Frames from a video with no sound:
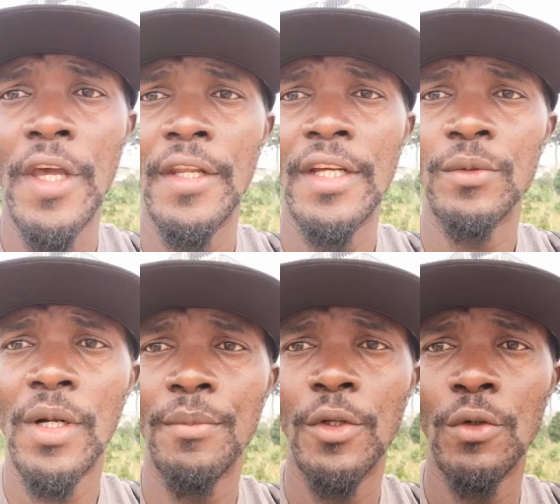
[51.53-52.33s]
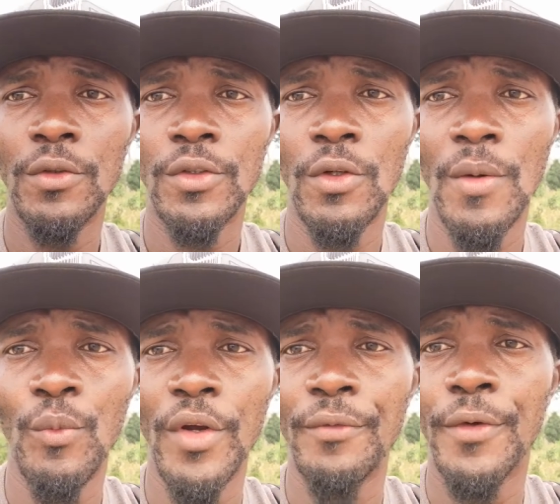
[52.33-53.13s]
yeah, that's what I'm doing. So
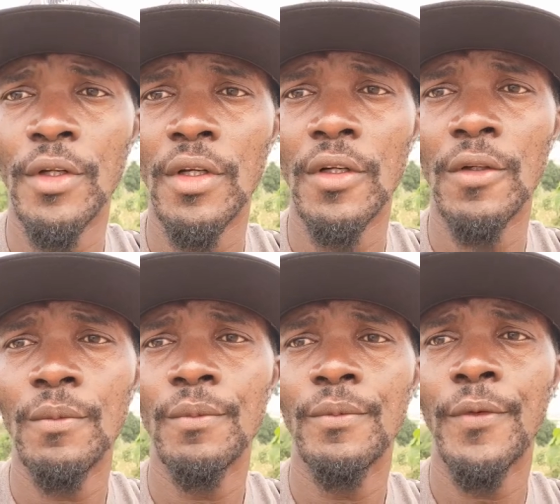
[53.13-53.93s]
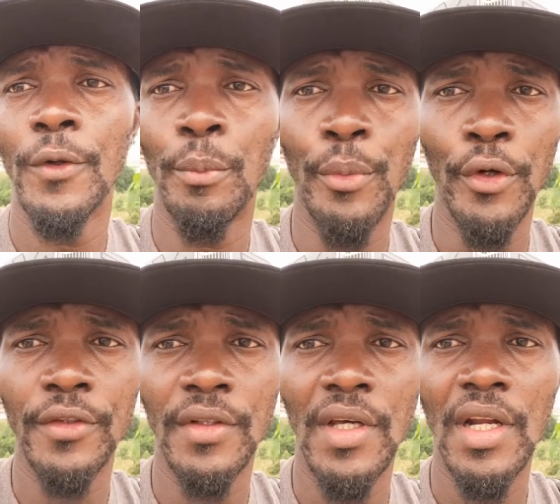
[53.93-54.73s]
I'm waiting for the for the
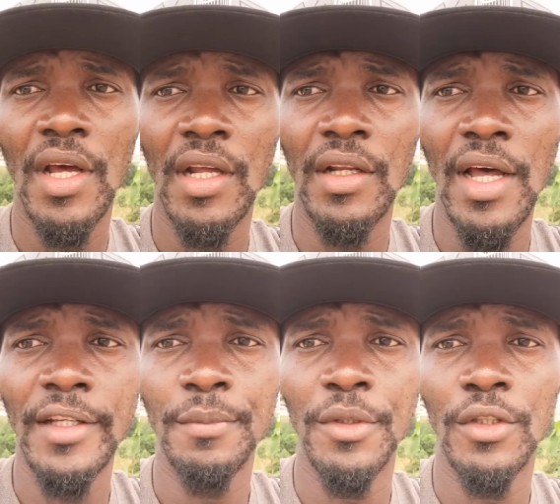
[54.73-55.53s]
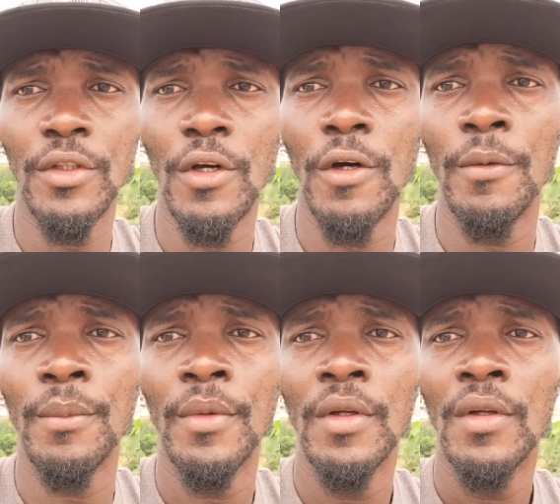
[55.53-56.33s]
person that asked me to come
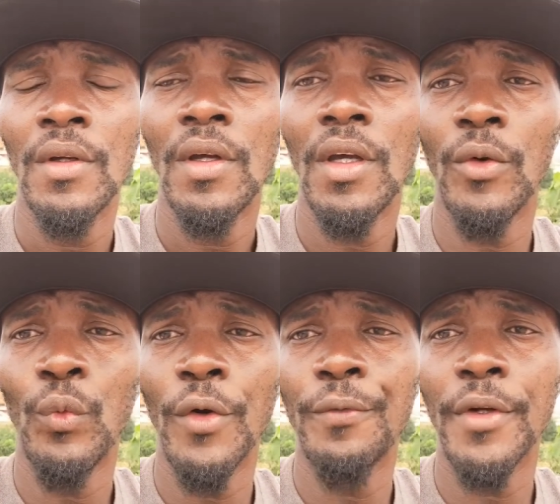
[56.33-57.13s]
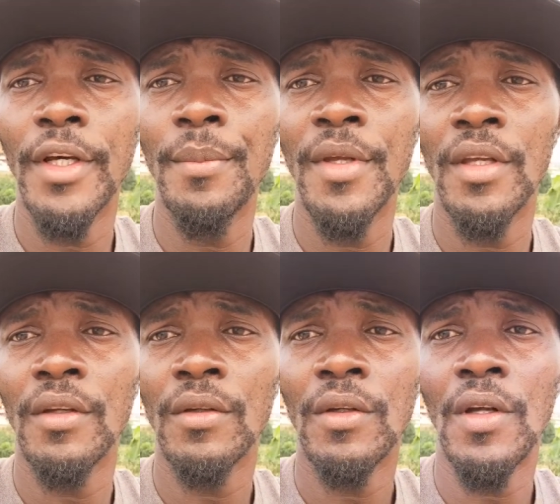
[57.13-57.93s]
and wait for them
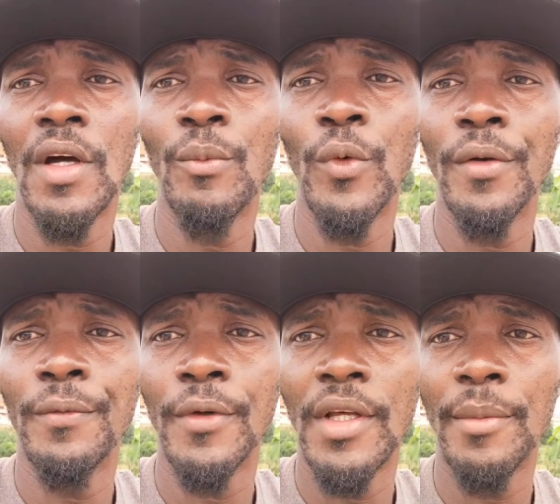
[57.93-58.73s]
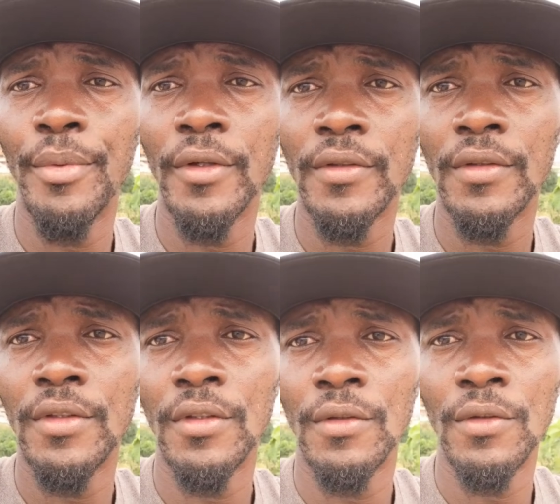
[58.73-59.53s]
here. I'm waiting for that person
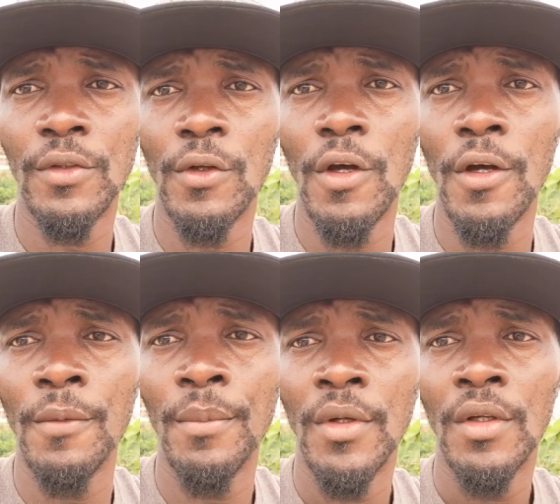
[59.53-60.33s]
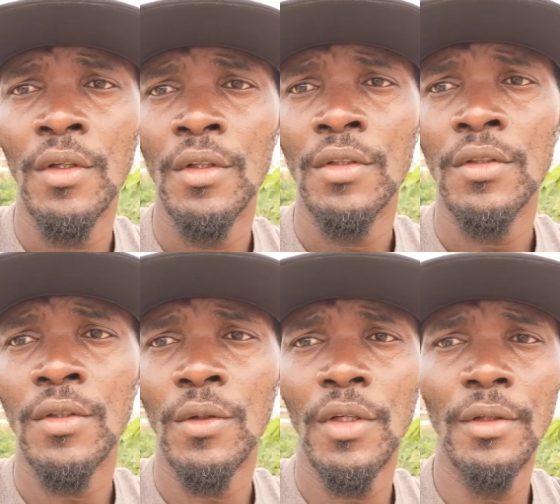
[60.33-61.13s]
to, to come
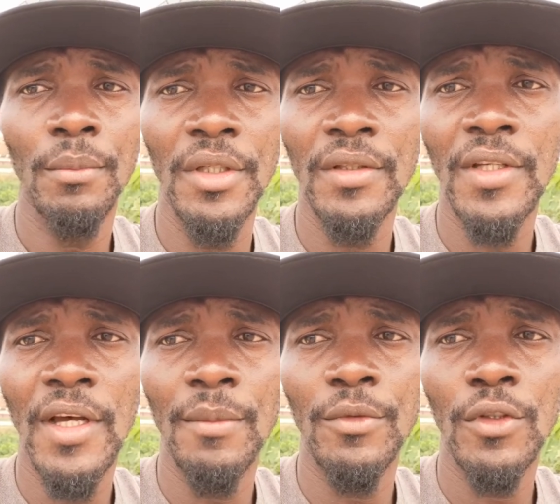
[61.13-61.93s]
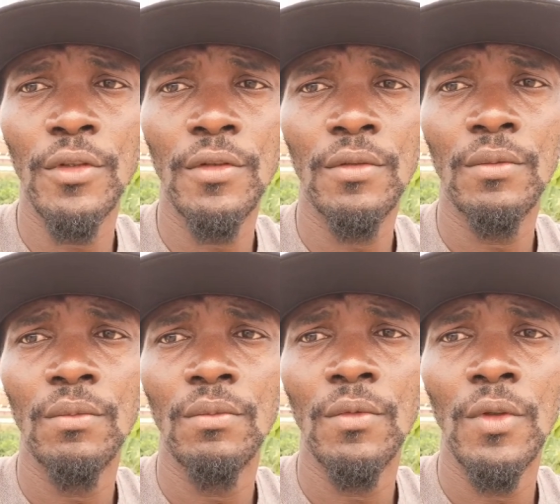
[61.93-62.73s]
so in the meantime just
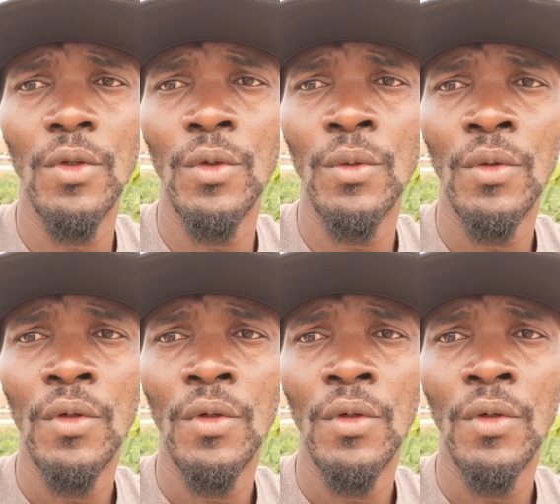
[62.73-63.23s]
you know